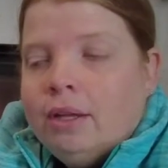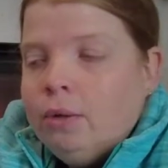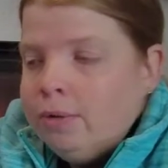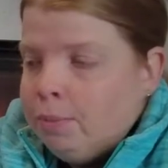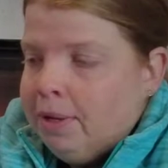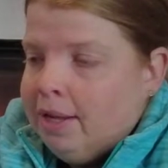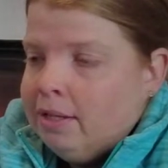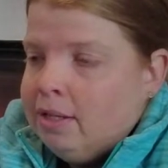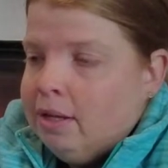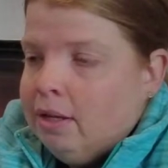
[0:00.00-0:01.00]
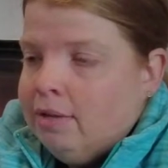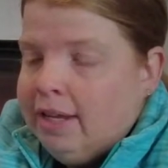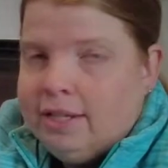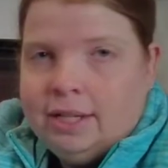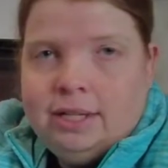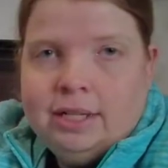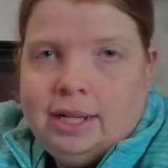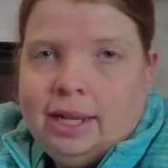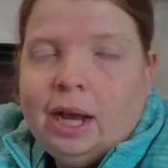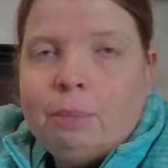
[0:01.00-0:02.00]
USPS takes
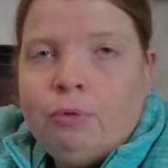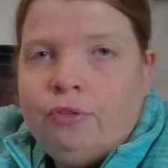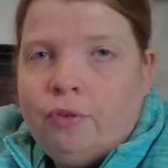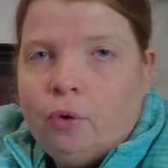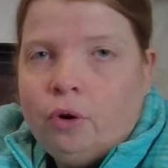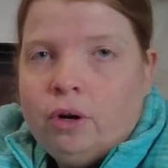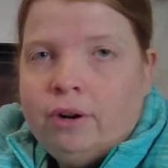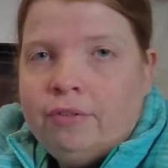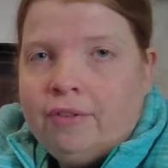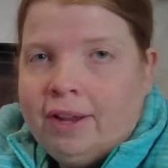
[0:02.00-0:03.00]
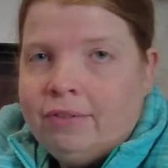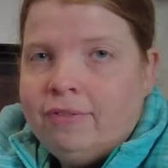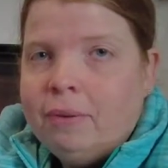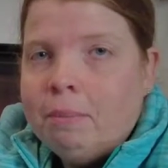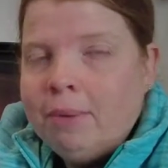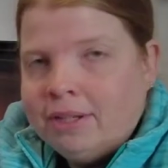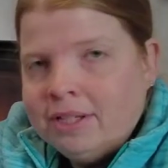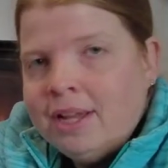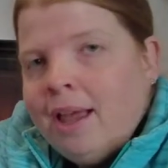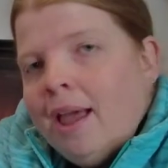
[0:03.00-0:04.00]
easily up to 4-5 months.